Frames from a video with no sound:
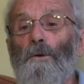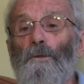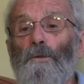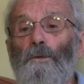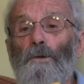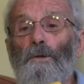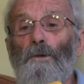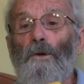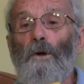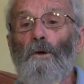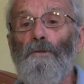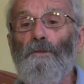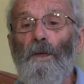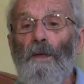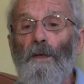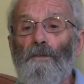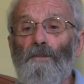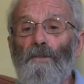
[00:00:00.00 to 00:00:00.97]
the
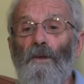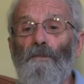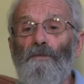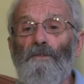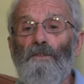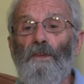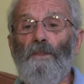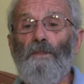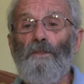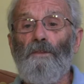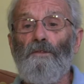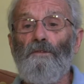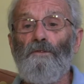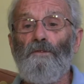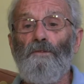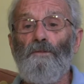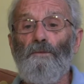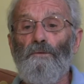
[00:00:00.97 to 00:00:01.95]
contacts. I've set this
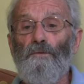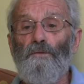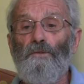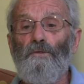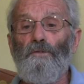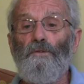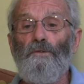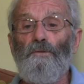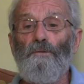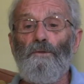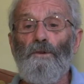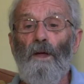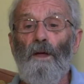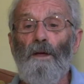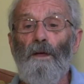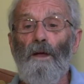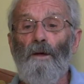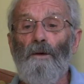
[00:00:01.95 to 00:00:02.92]
to
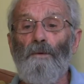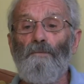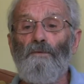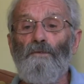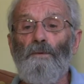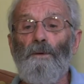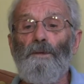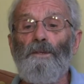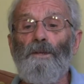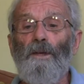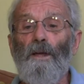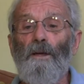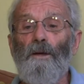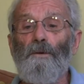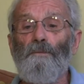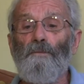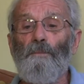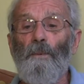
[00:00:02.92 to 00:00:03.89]
2k ohms, 20k
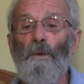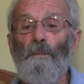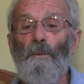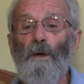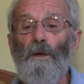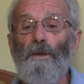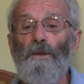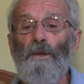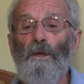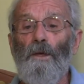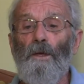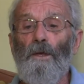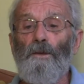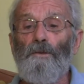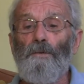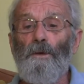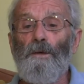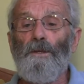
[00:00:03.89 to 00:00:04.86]
ohms, beg pardon,
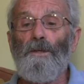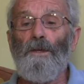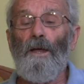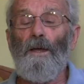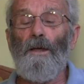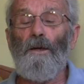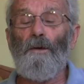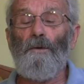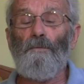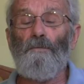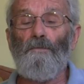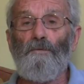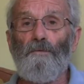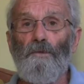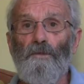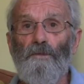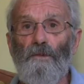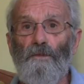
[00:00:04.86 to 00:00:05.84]
20k ohms
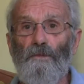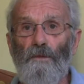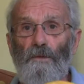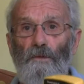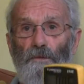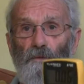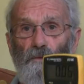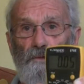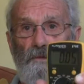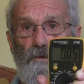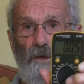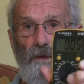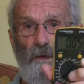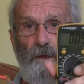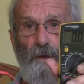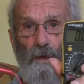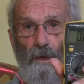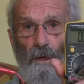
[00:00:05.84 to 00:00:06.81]
resistance.
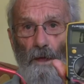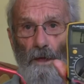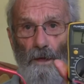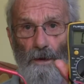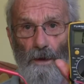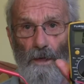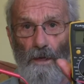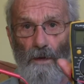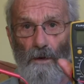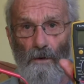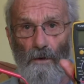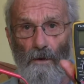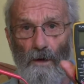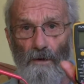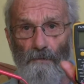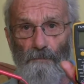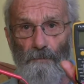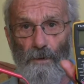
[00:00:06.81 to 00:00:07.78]
And now
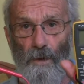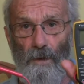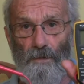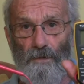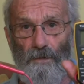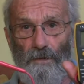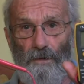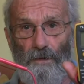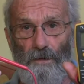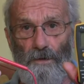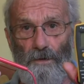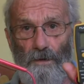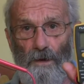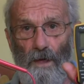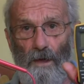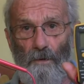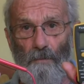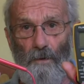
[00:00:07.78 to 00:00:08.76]
I've plugged it in
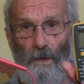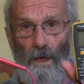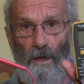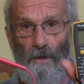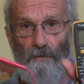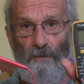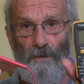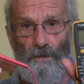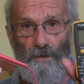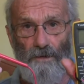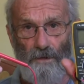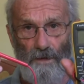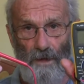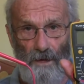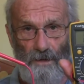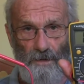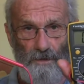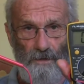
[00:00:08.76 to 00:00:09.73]
and we have an
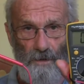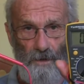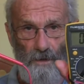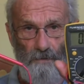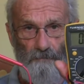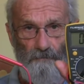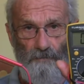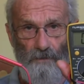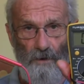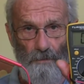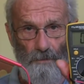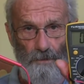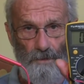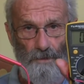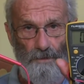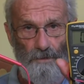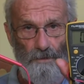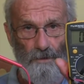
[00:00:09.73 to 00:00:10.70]
indicated
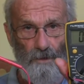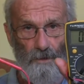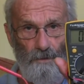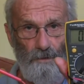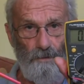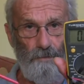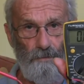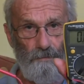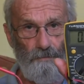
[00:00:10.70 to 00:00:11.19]
very low